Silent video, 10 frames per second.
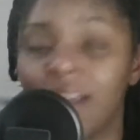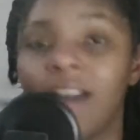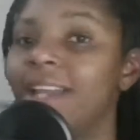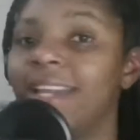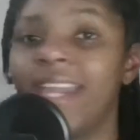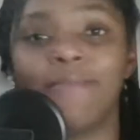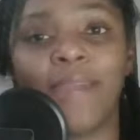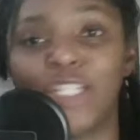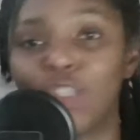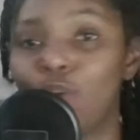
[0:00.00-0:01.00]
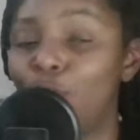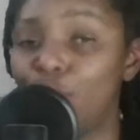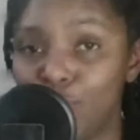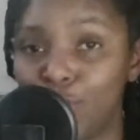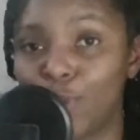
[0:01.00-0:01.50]
Like he made sure we
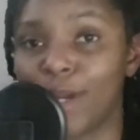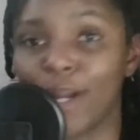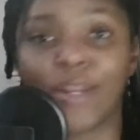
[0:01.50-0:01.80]
knew the word.